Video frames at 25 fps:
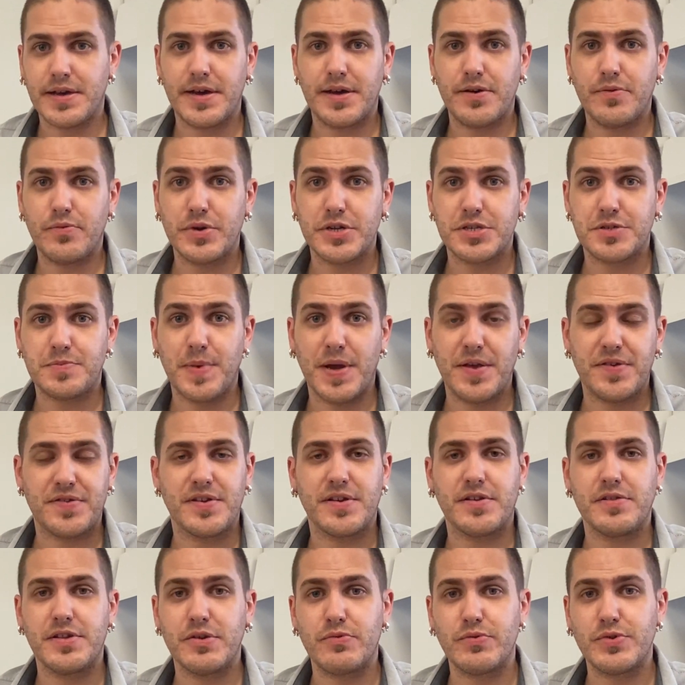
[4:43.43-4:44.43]
which
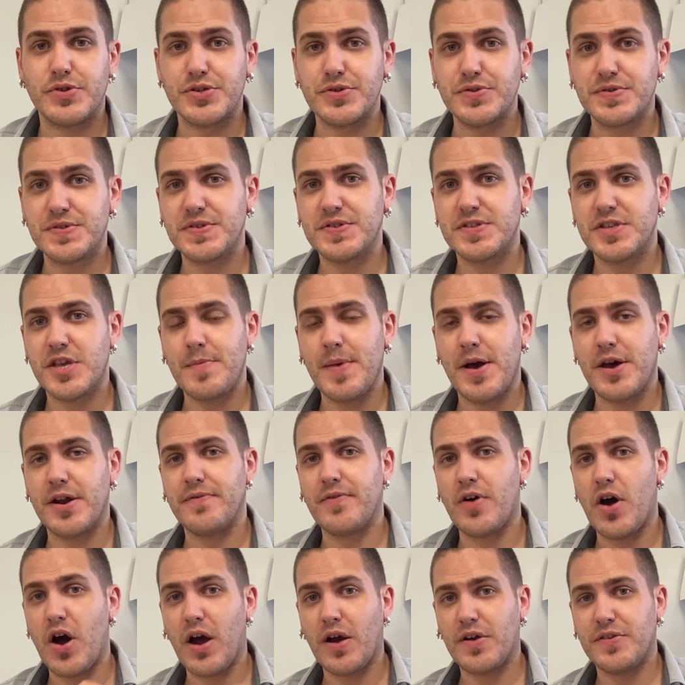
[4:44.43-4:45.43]
basically reduces the amount
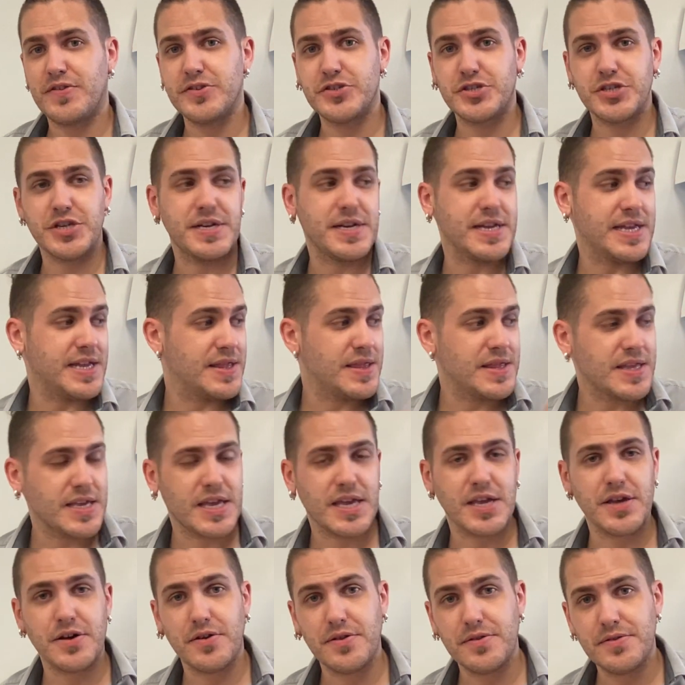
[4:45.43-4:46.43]
of oxygen in the
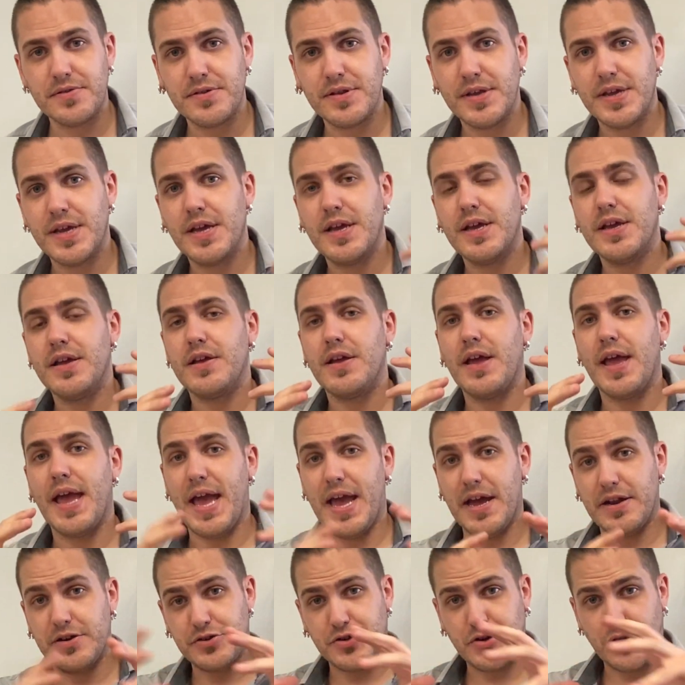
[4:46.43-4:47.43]
kiln
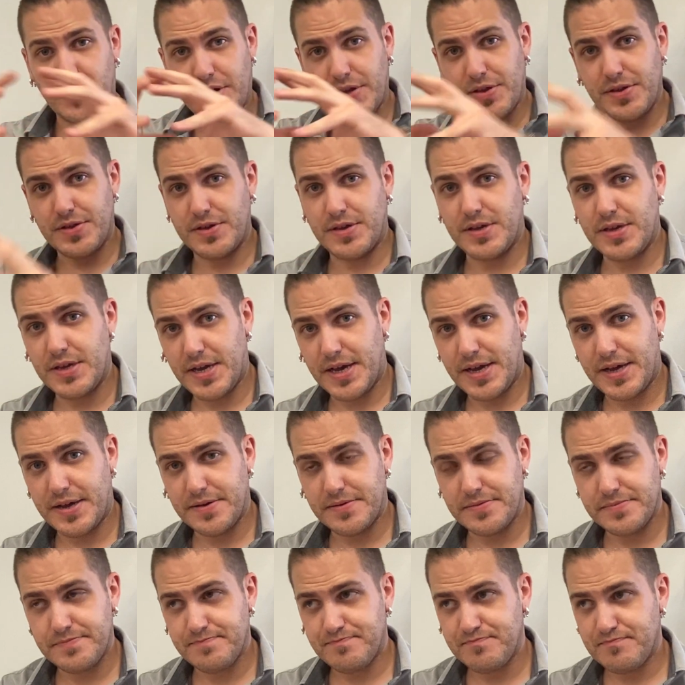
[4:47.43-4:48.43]
and during
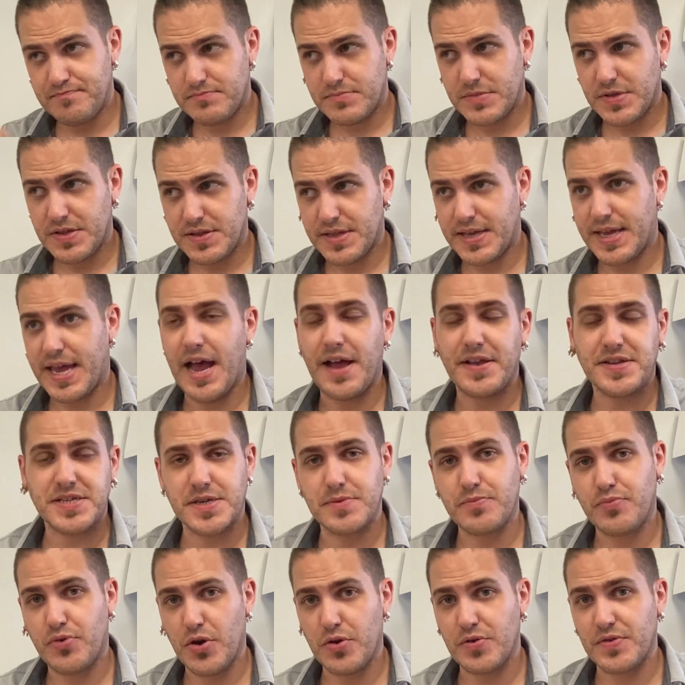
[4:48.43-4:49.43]
the
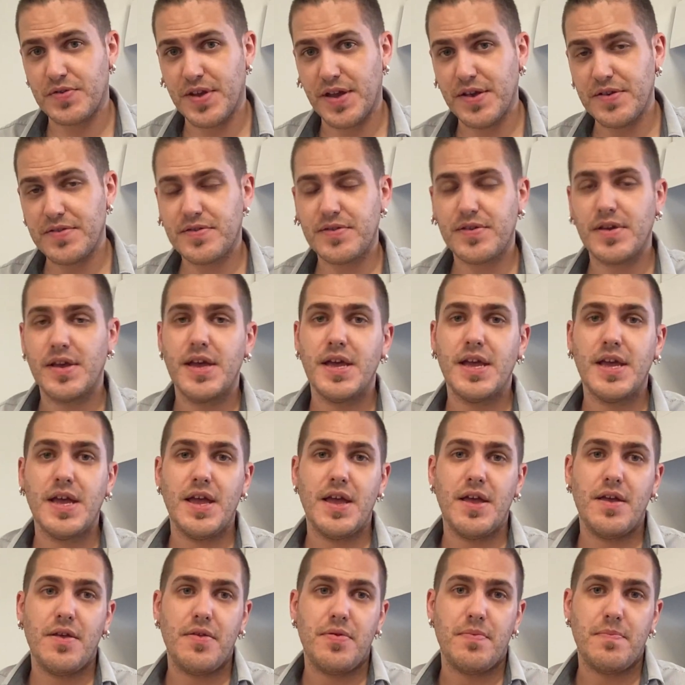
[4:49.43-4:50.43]
casting process.
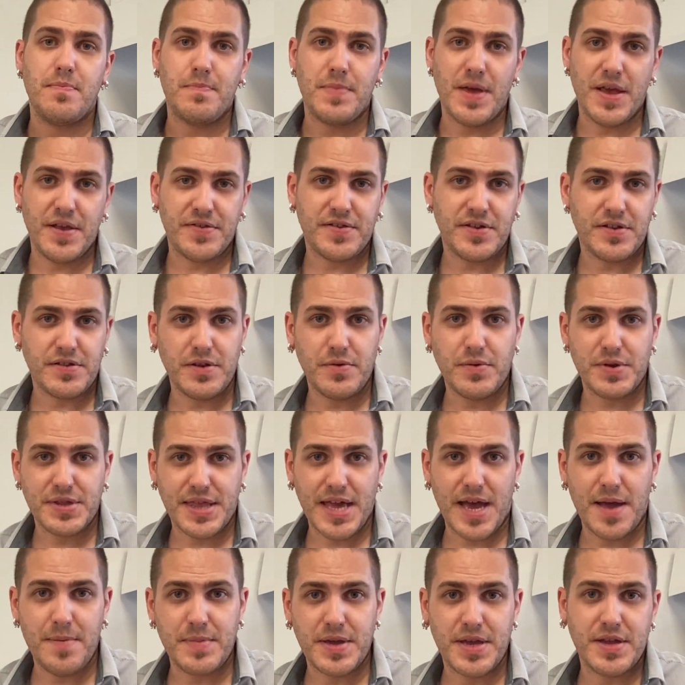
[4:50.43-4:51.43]
Basically, what
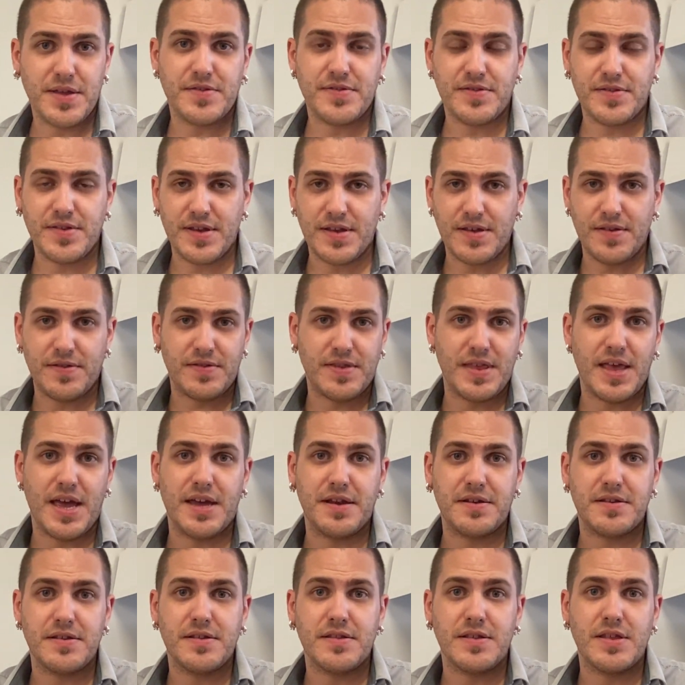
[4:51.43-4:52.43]
that means is
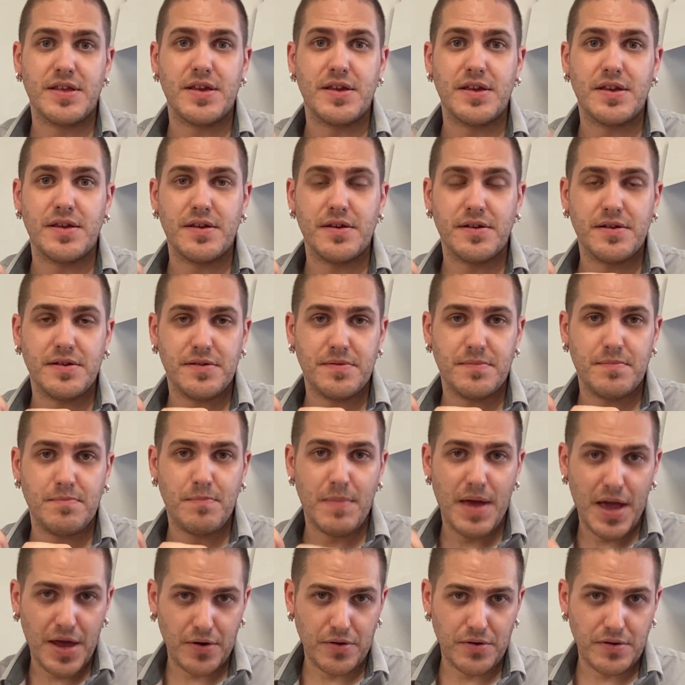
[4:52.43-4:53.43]
that the
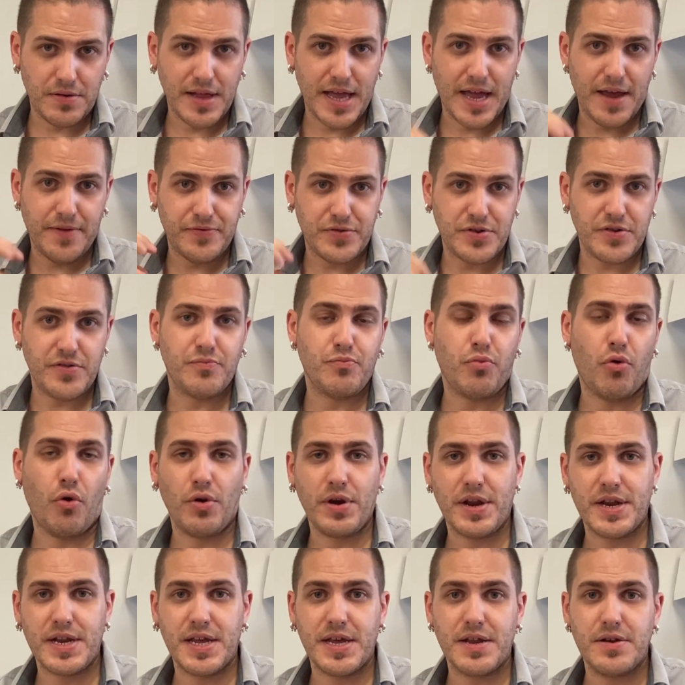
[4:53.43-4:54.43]
metal, after you've
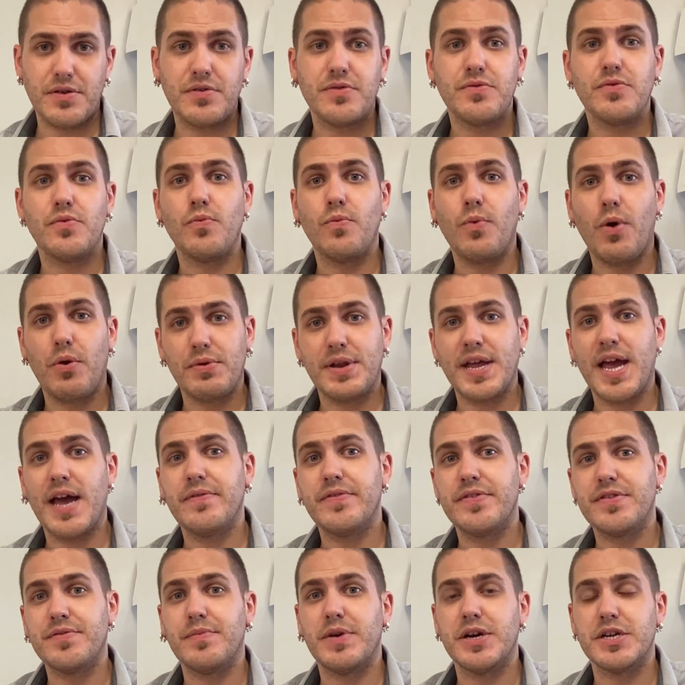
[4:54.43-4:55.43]
poured it in, won't have
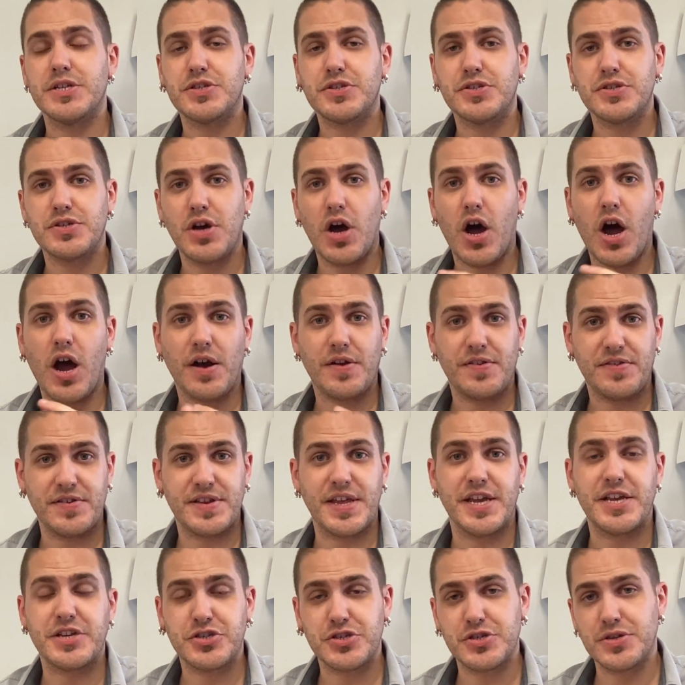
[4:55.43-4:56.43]
as much
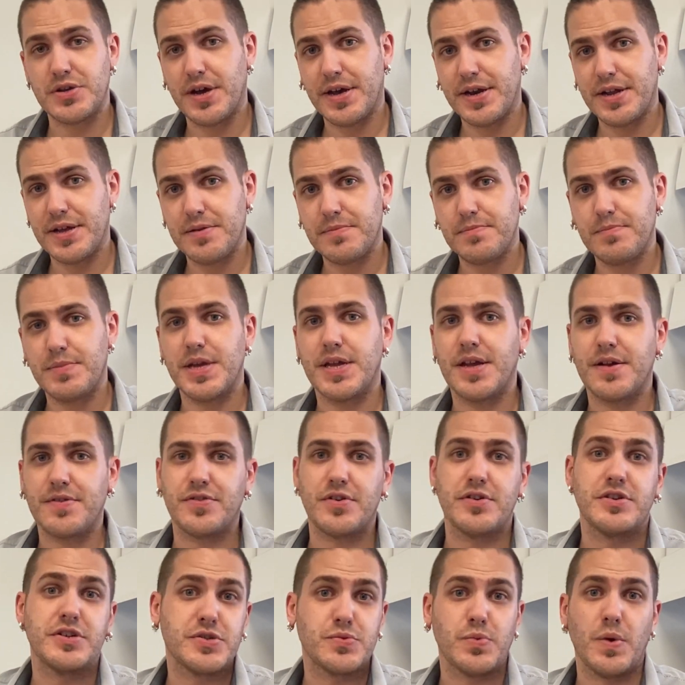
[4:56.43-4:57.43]
oxidation on it because
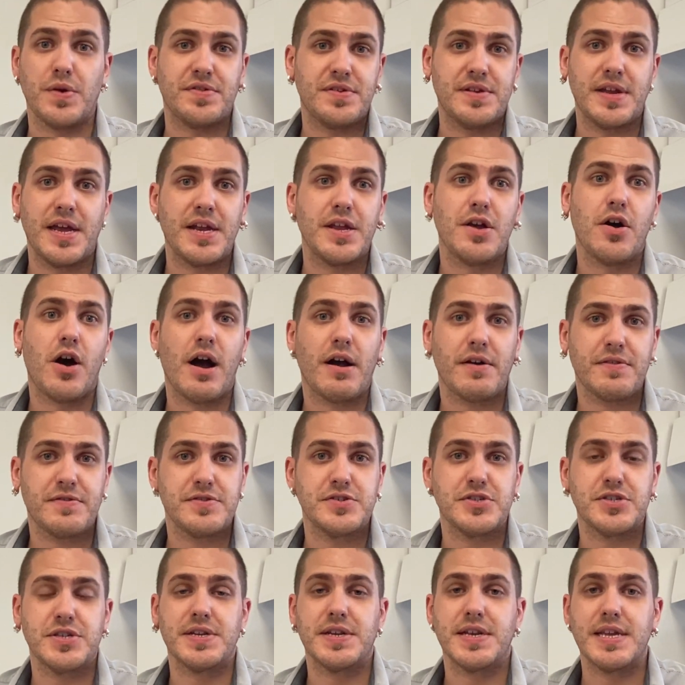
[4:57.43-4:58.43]
there just wasn't any
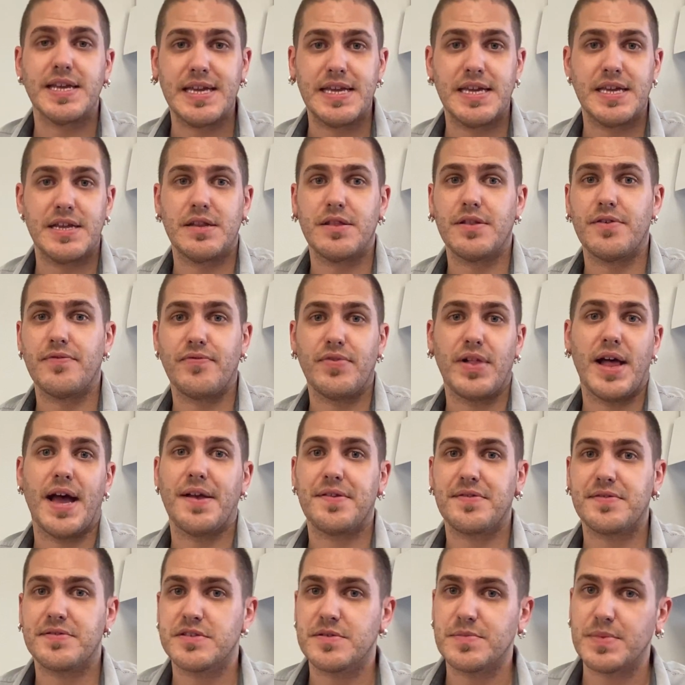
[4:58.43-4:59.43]
oxygen in the
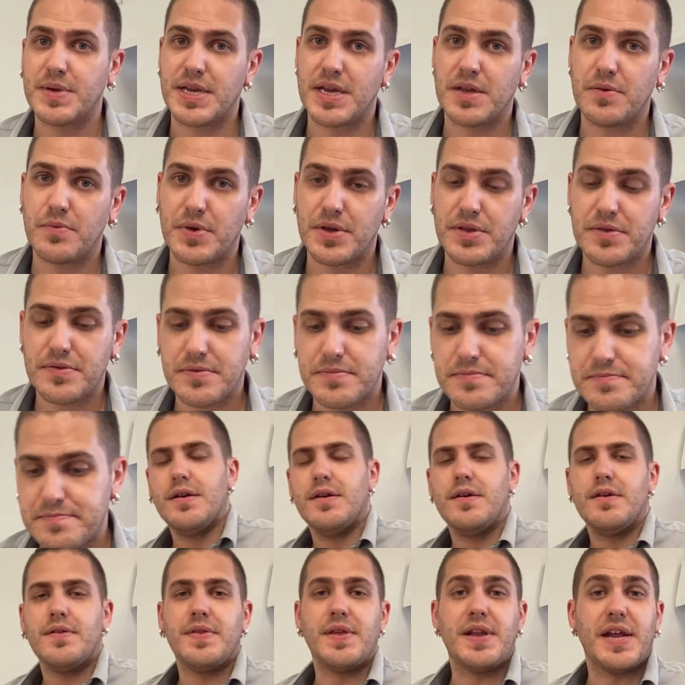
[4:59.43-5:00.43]
flask to begin with.
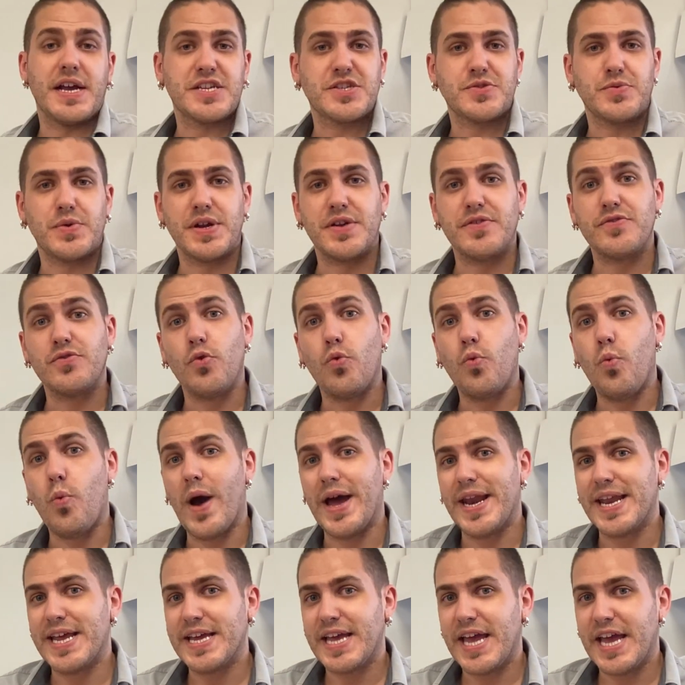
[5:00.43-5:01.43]
The next one is
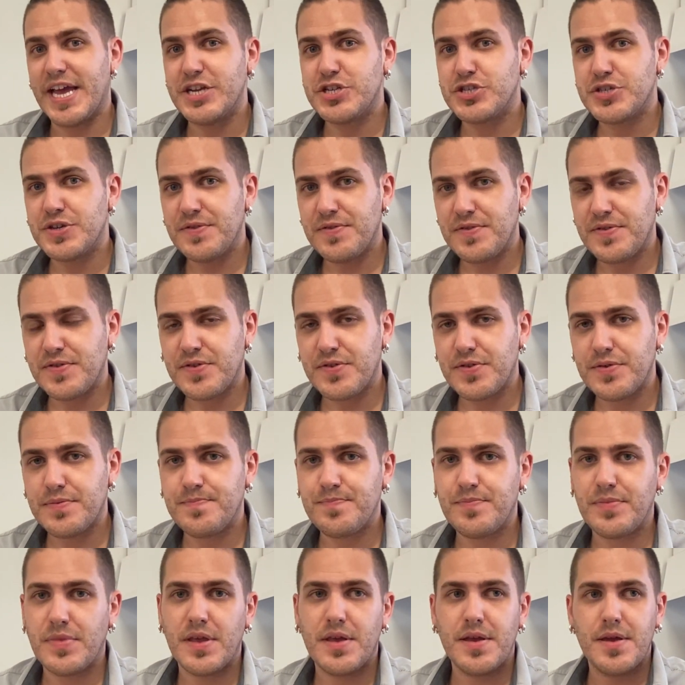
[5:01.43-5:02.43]
wedding agents.
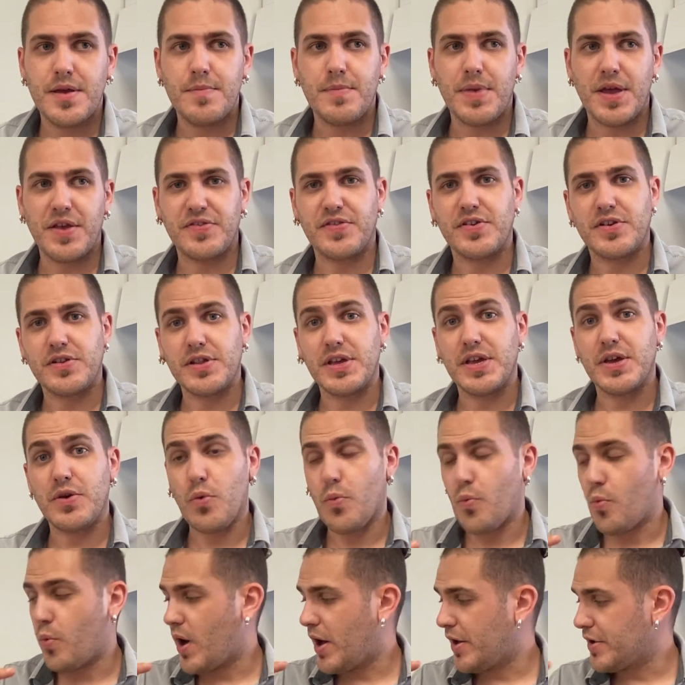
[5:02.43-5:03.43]
Basically,
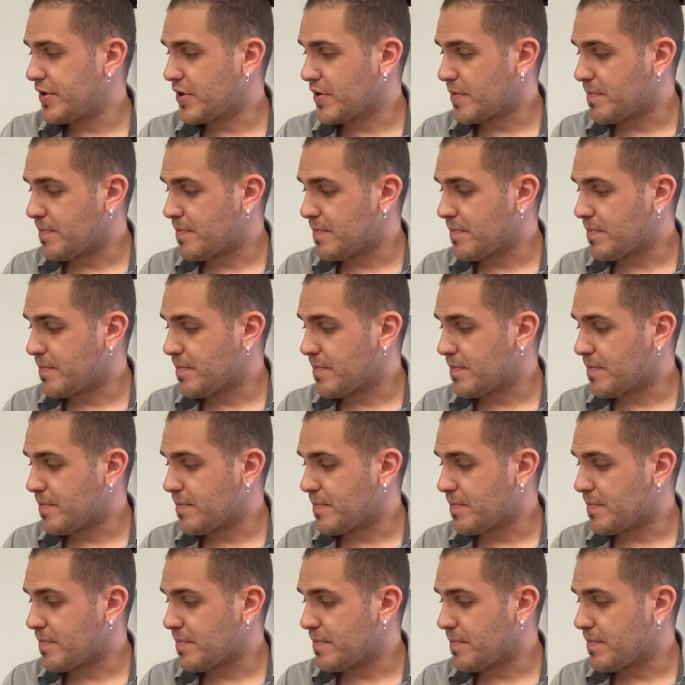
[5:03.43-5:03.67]
while you're